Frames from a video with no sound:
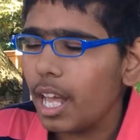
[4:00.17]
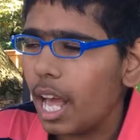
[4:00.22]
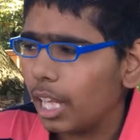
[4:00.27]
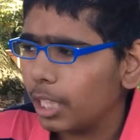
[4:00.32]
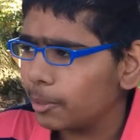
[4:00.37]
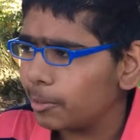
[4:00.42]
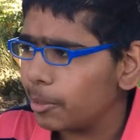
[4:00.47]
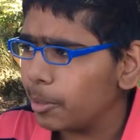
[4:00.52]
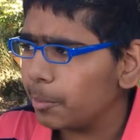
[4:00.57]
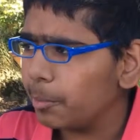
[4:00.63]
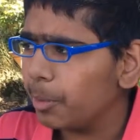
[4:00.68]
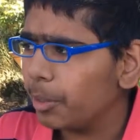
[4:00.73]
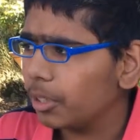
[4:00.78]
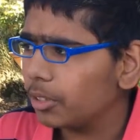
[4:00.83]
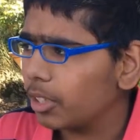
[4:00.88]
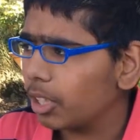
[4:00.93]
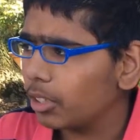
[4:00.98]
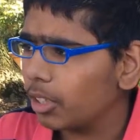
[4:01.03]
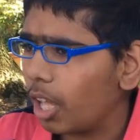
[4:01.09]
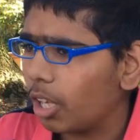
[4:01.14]
has been built
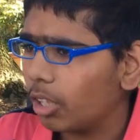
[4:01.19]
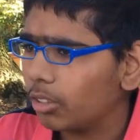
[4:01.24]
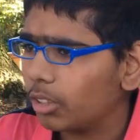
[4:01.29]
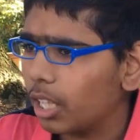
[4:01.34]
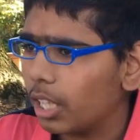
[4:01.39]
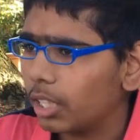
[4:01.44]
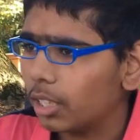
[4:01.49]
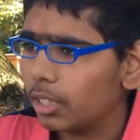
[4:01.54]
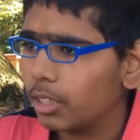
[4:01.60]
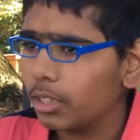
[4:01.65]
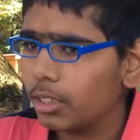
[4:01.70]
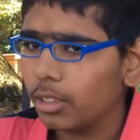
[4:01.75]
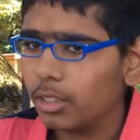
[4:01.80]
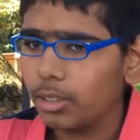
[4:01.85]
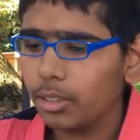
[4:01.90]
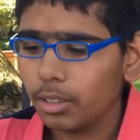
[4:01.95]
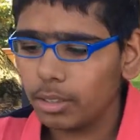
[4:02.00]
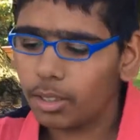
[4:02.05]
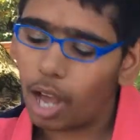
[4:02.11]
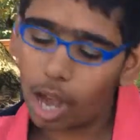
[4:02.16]
a lot, like
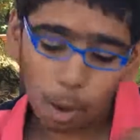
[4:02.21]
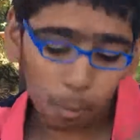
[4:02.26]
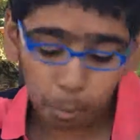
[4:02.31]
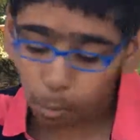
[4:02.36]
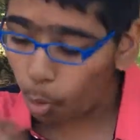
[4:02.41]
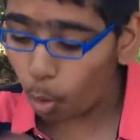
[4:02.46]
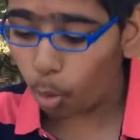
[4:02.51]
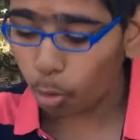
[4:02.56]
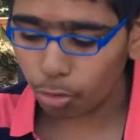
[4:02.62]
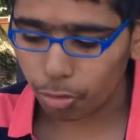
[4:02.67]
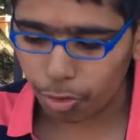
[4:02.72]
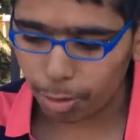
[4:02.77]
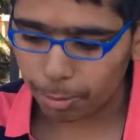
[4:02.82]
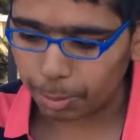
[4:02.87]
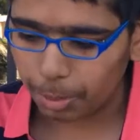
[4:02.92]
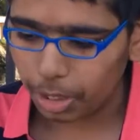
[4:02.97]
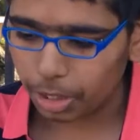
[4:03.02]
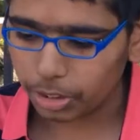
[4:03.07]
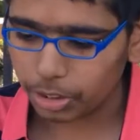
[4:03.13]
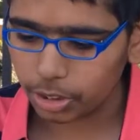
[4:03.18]
all of our
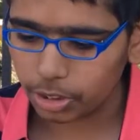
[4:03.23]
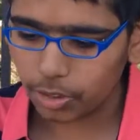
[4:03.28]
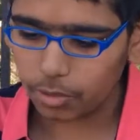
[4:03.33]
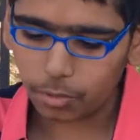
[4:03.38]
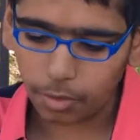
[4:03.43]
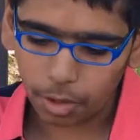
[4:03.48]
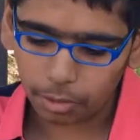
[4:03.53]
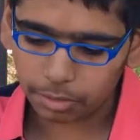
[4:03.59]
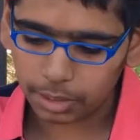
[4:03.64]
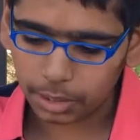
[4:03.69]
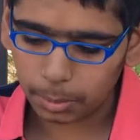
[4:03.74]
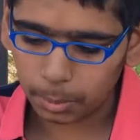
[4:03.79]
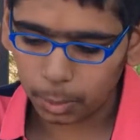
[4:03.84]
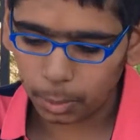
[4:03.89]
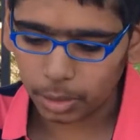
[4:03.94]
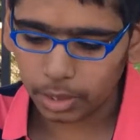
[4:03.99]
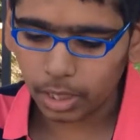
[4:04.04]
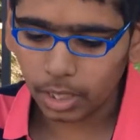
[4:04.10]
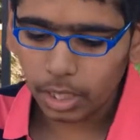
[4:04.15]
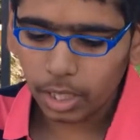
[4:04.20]
projects involve
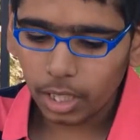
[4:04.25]
teamwork.